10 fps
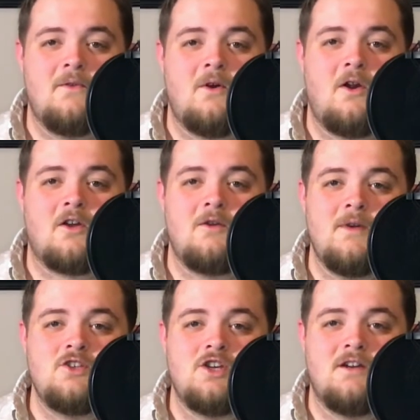her
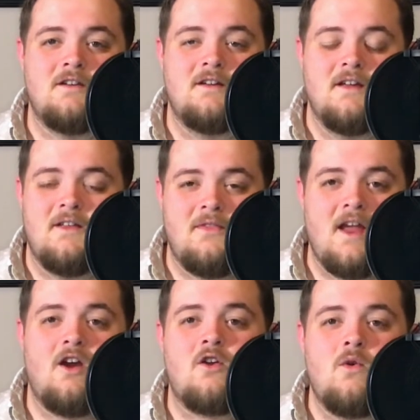commission.
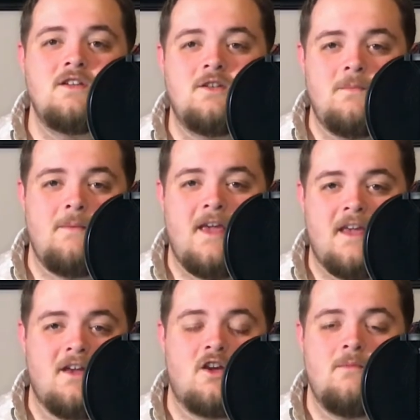They're going to be
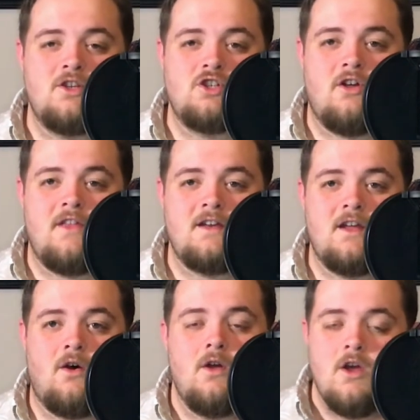making a commission on that
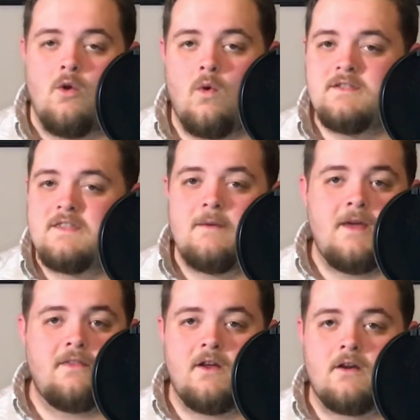deal. Once they
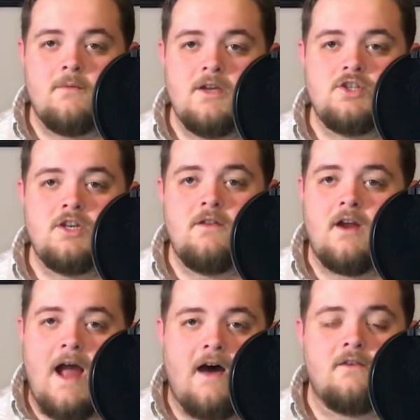make their commission,
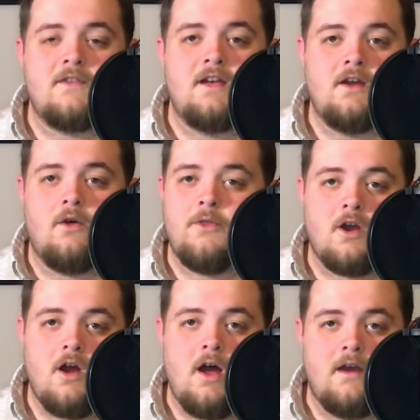they're out of the deal.
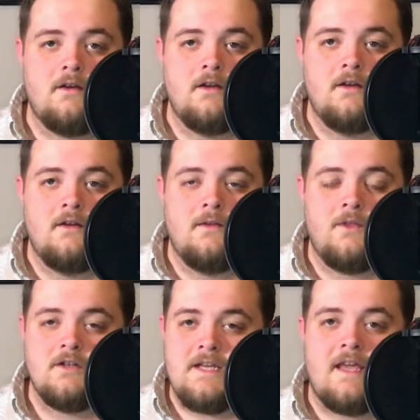They're gone.
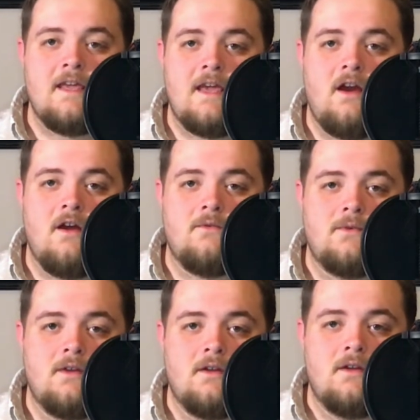They're taken care
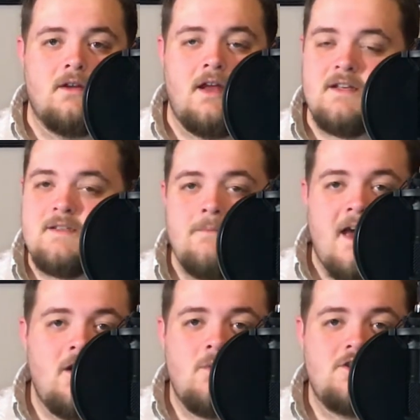of. It doesn't
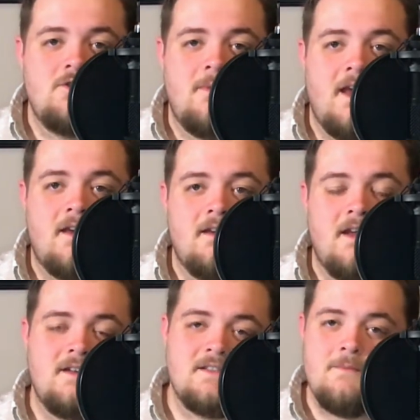matter what you make.
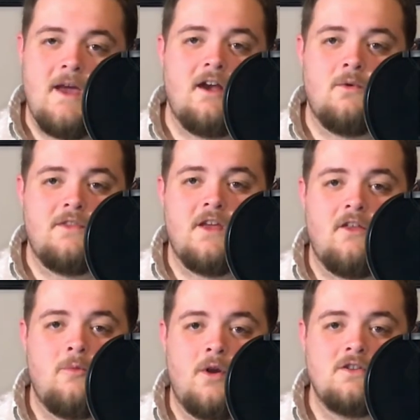It doesn't matter what the
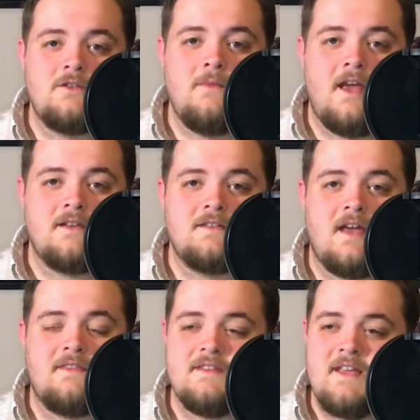other person makes.
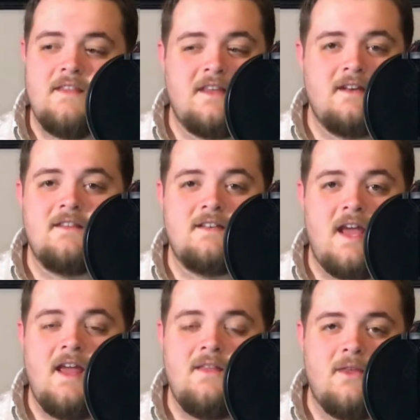At the end of the
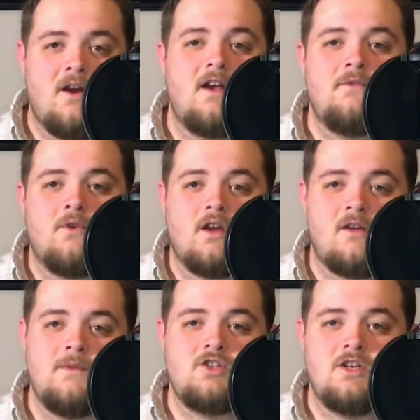day, they're in it for a
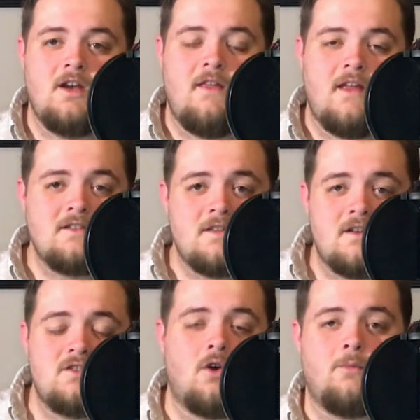commission, and that's
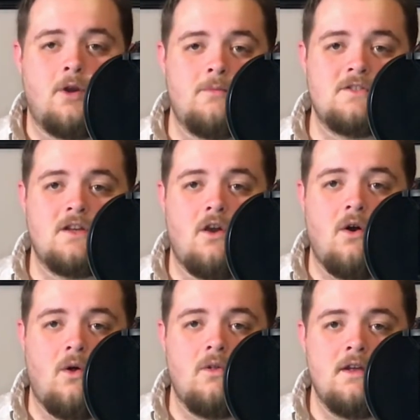their sole purpose and
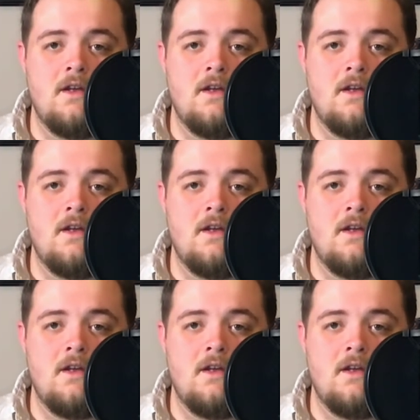goal.